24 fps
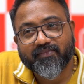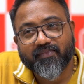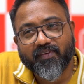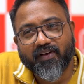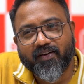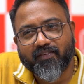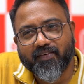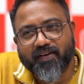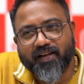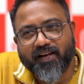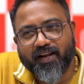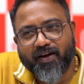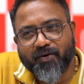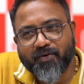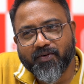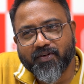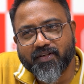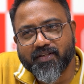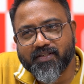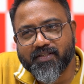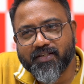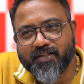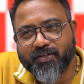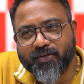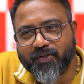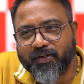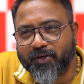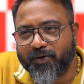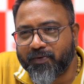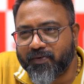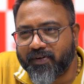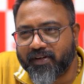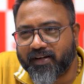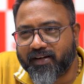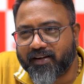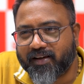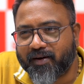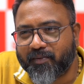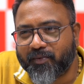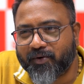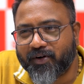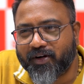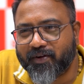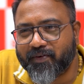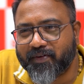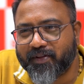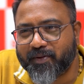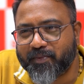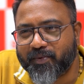Are we allowed to listen to it, or will it come only with the